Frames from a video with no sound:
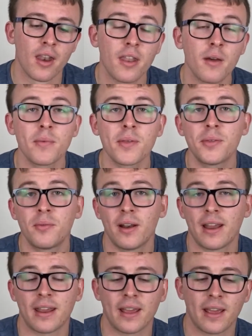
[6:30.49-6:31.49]
Number
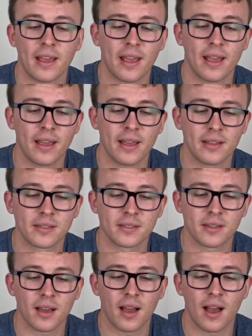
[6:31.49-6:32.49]
3
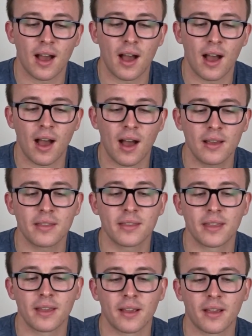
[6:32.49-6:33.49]
is, I
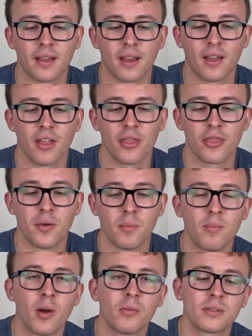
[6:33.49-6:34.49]
think, the
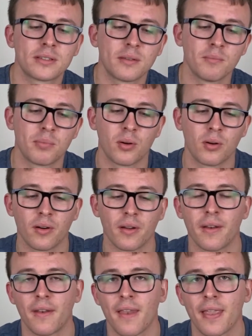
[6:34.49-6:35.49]
most
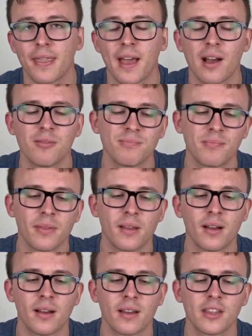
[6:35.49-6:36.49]
important. Now,
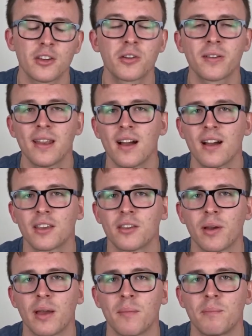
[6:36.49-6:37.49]
you could
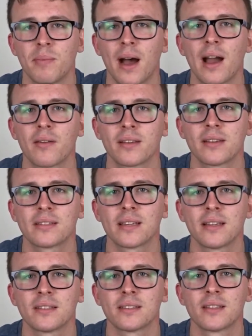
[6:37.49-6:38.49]
argue it, but I'm going to say
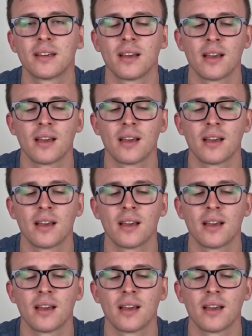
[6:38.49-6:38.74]
it's